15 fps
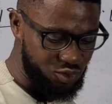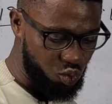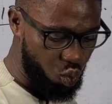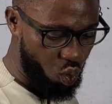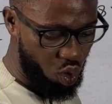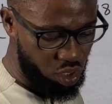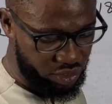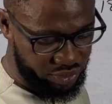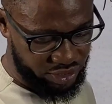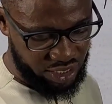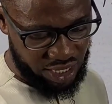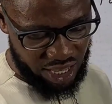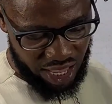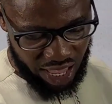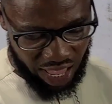what
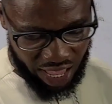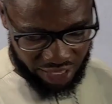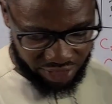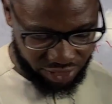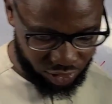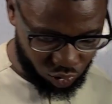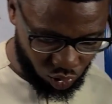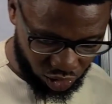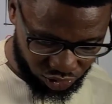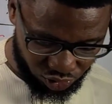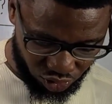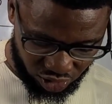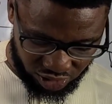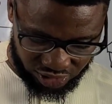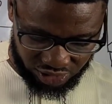this
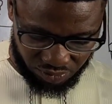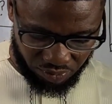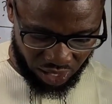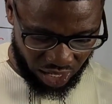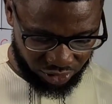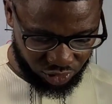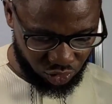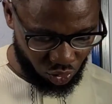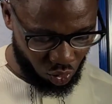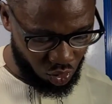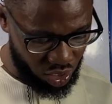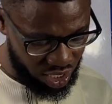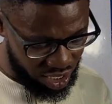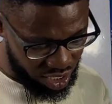question is about. So